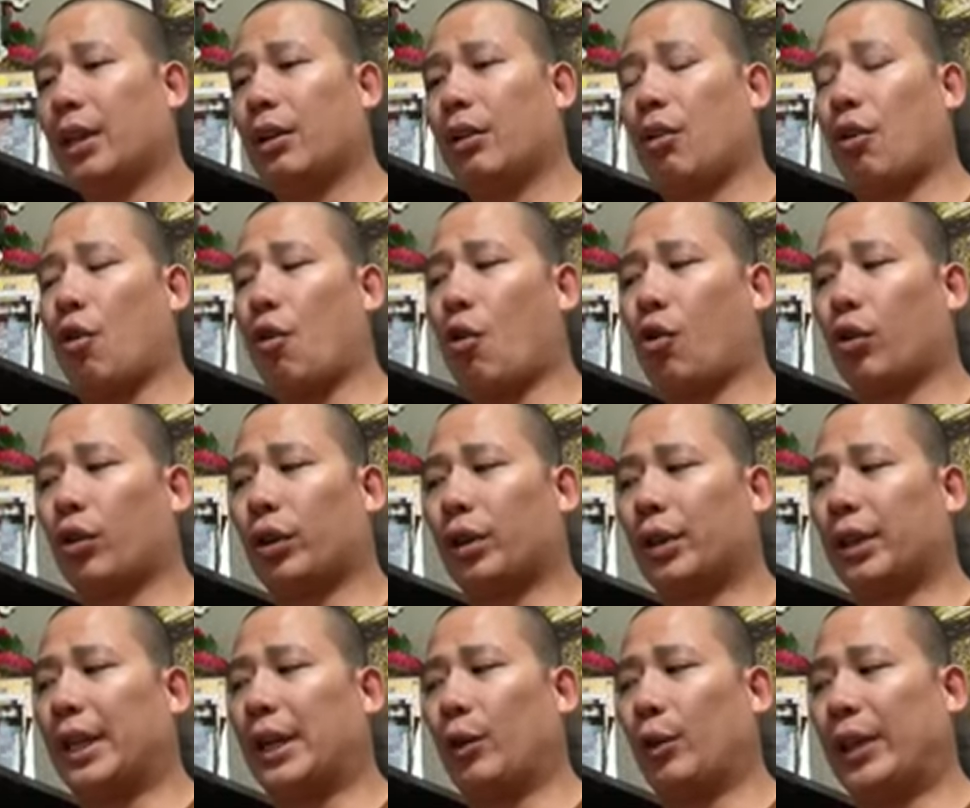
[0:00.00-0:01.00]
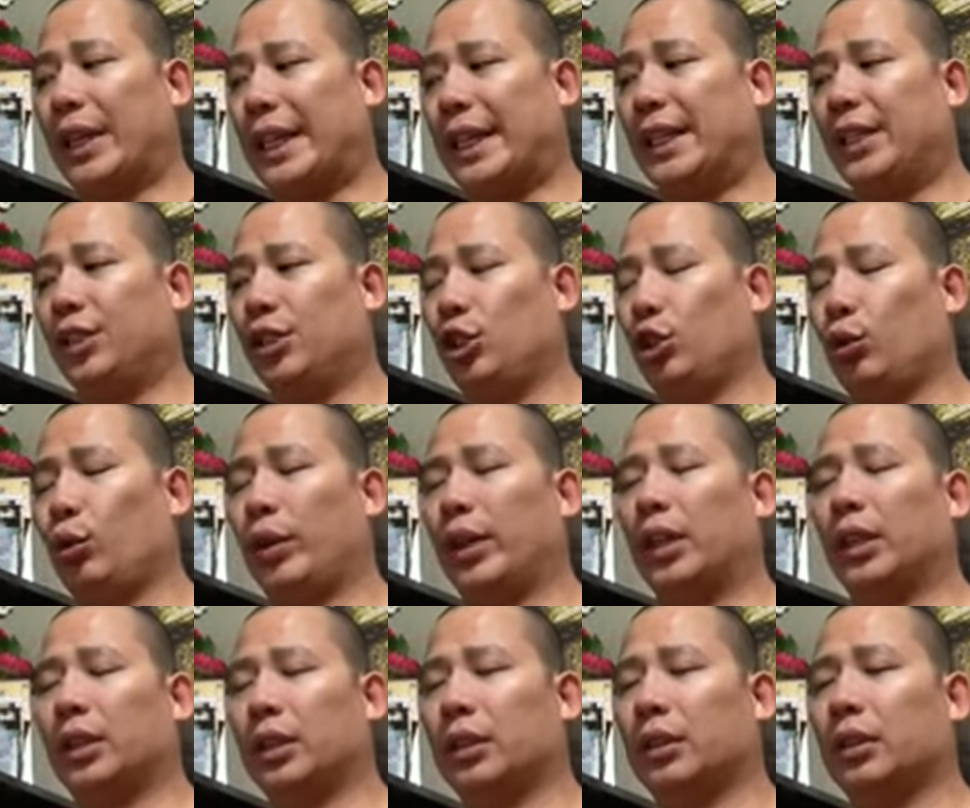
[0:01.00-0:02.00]
or it will ease you
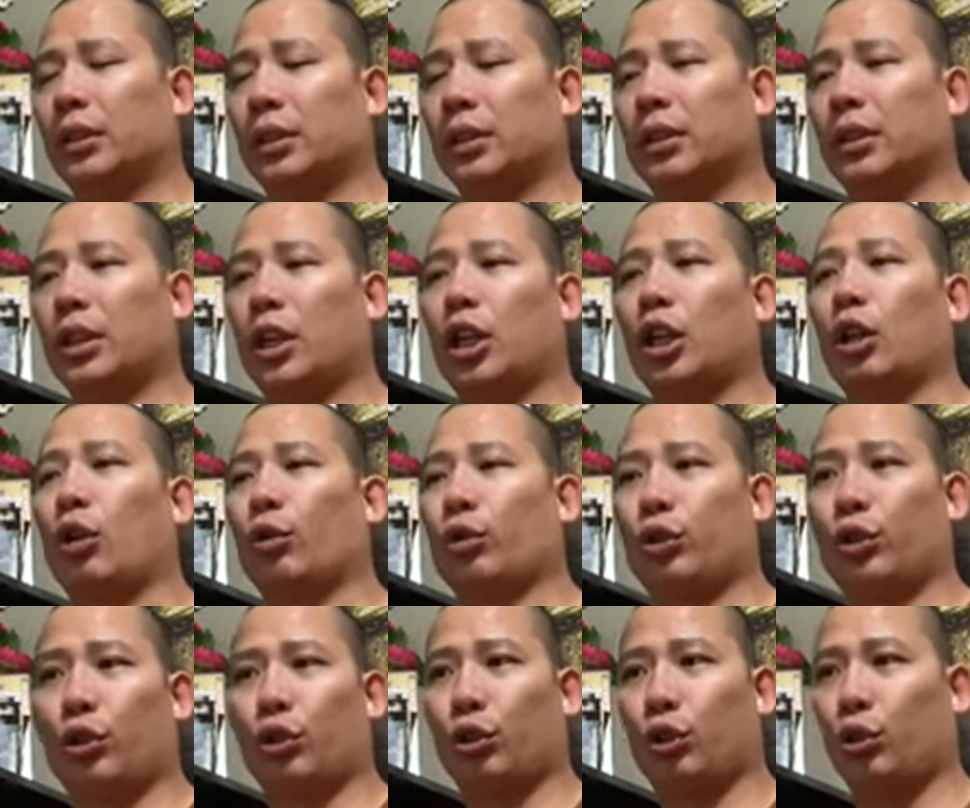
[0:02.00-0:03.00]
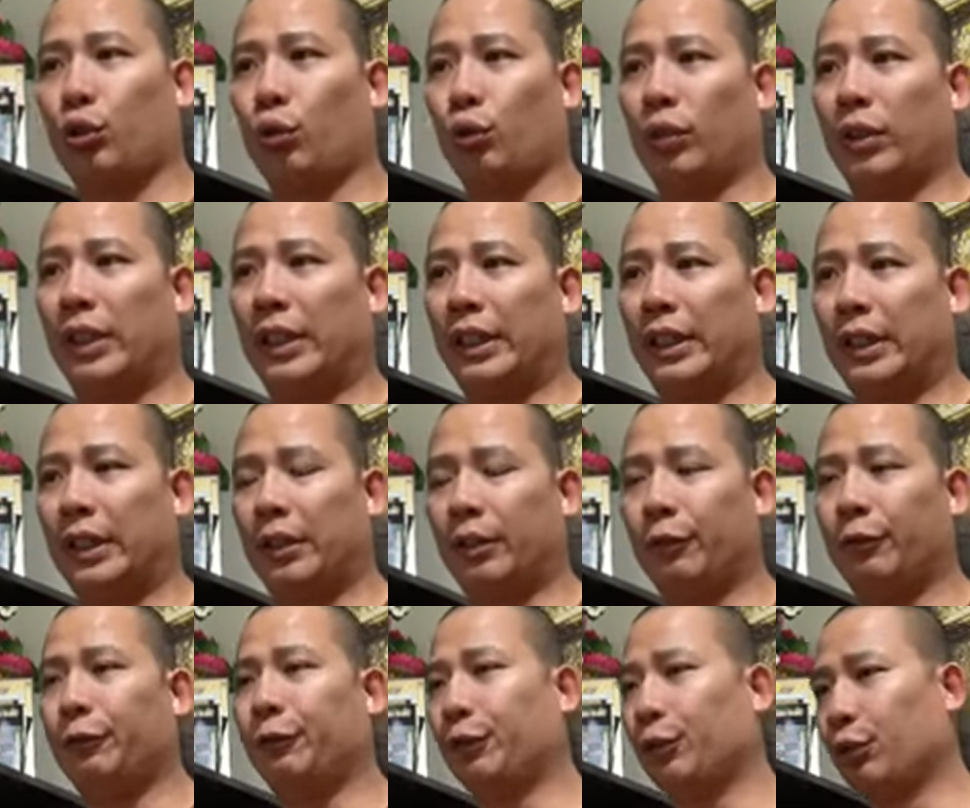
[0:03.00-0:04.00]
in closer to the
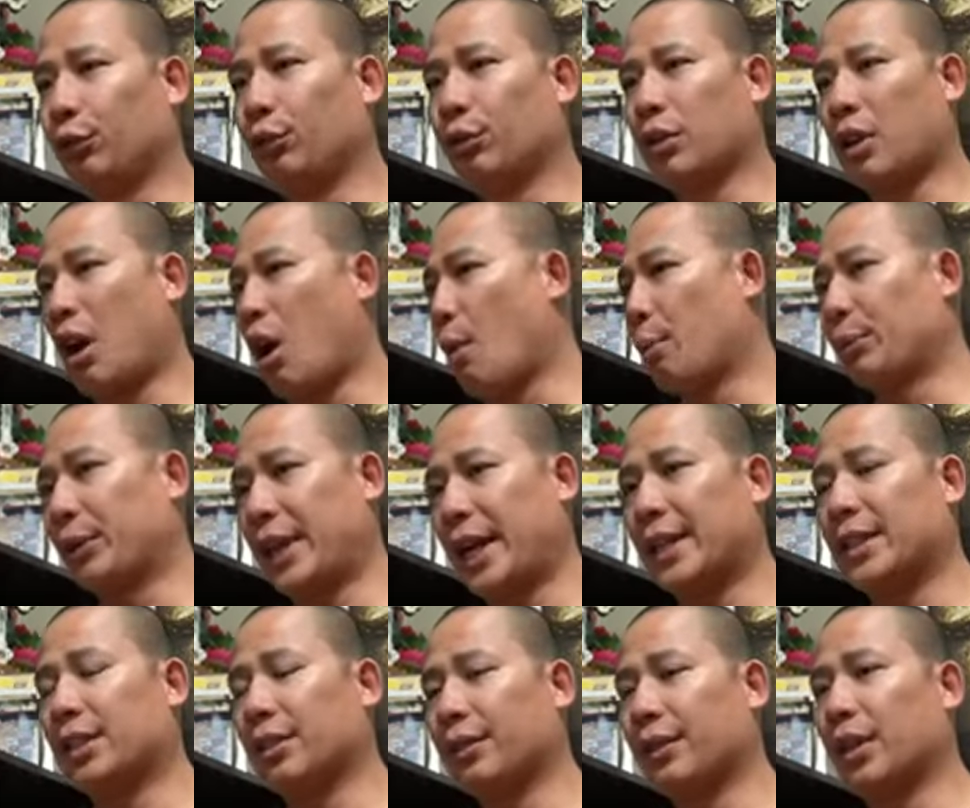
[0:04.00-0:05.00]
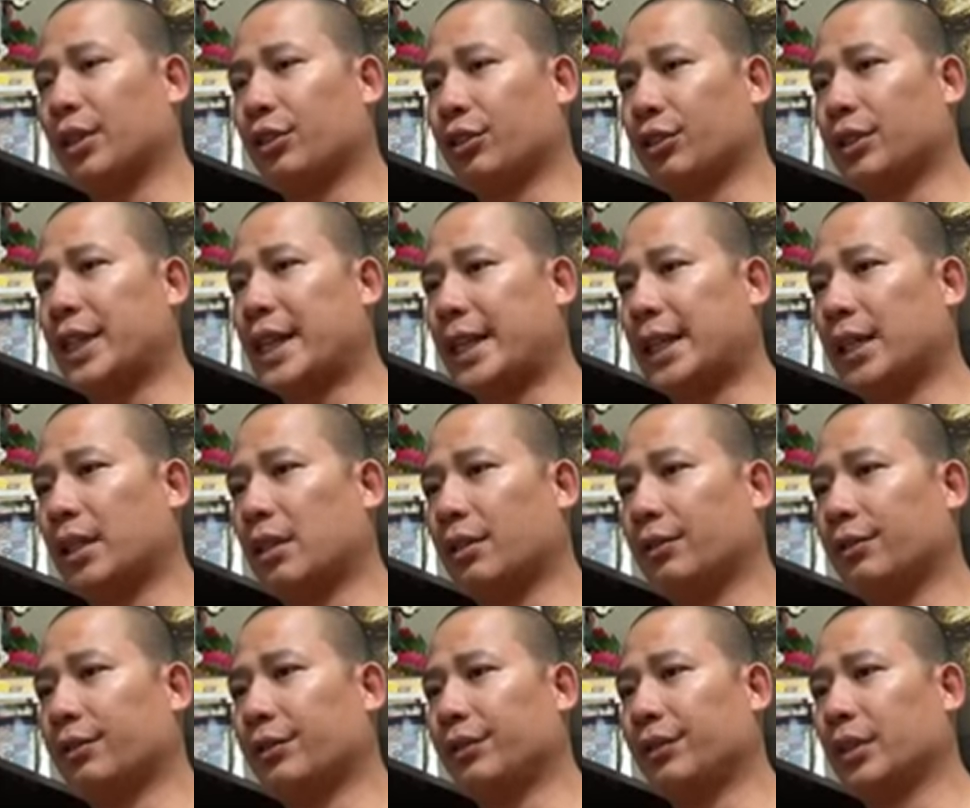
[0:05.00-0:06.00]
full comprehensive understanding of
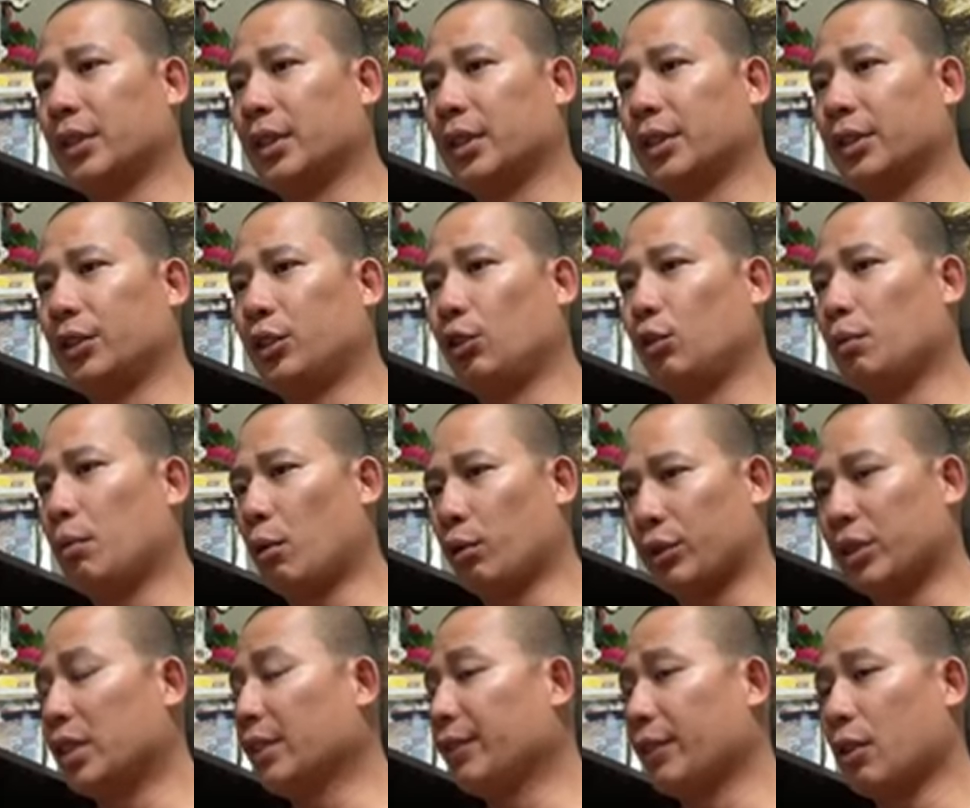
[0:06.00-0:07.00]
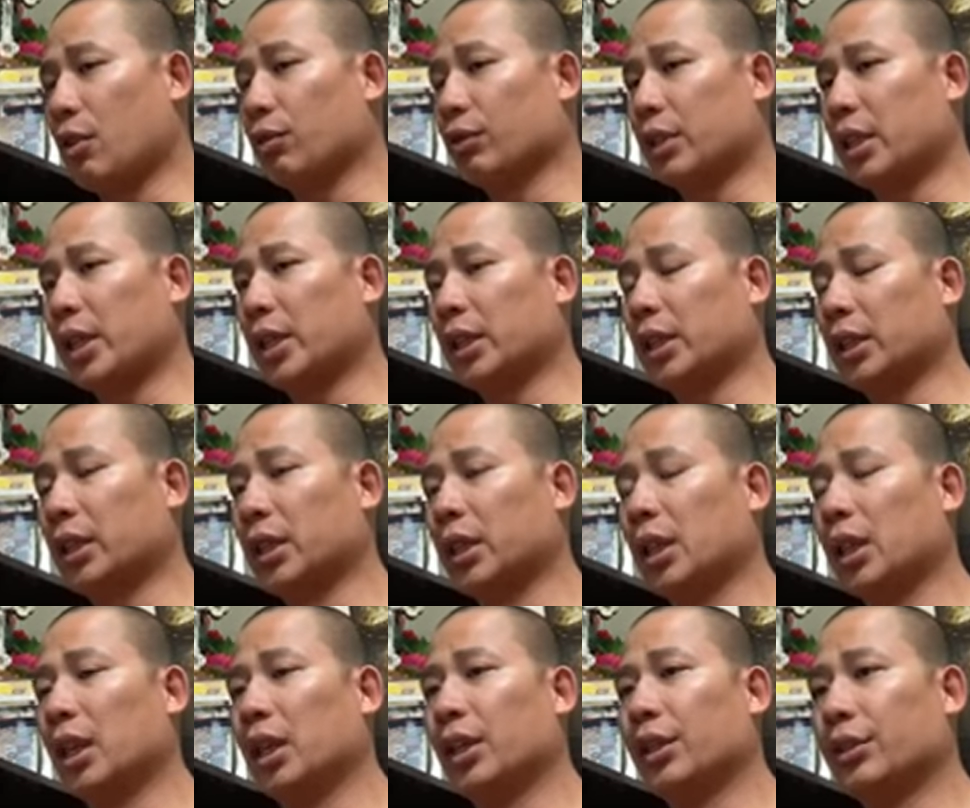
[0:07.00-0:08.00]
the two most difficult thing
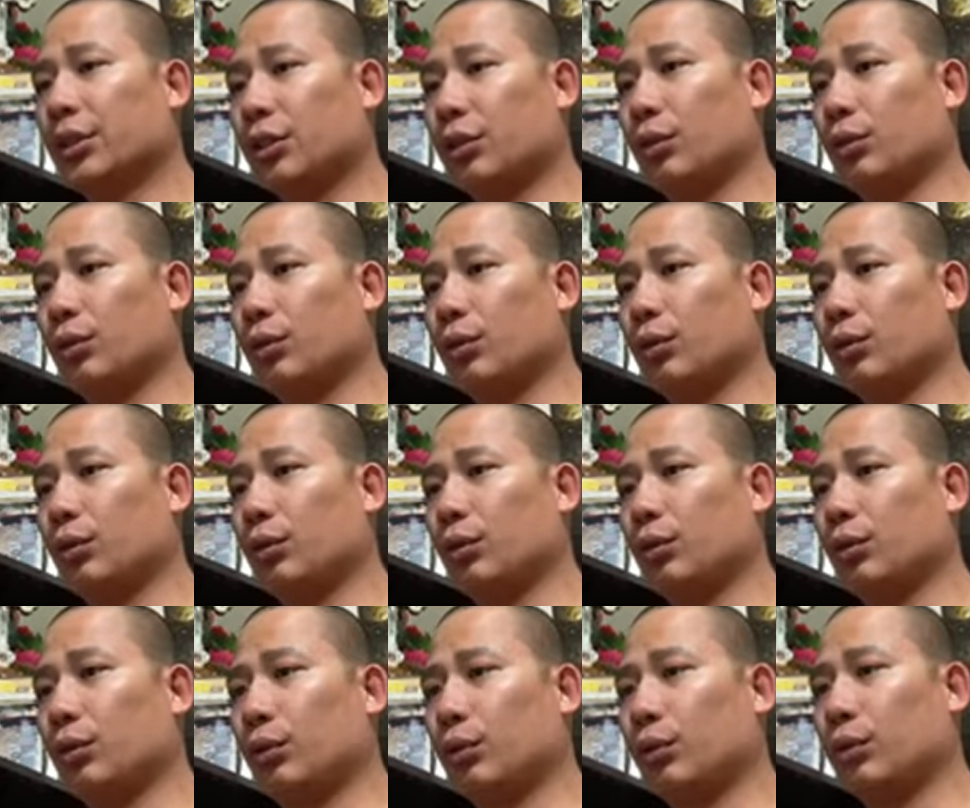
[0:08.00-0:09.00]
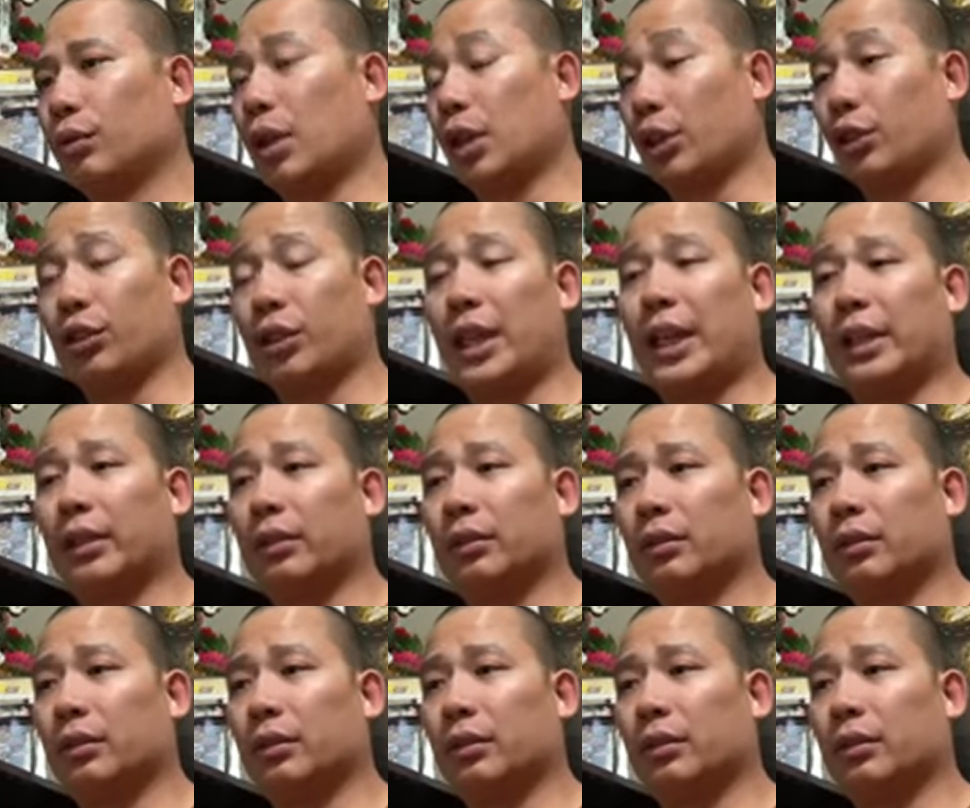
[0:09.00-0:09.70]
to understand,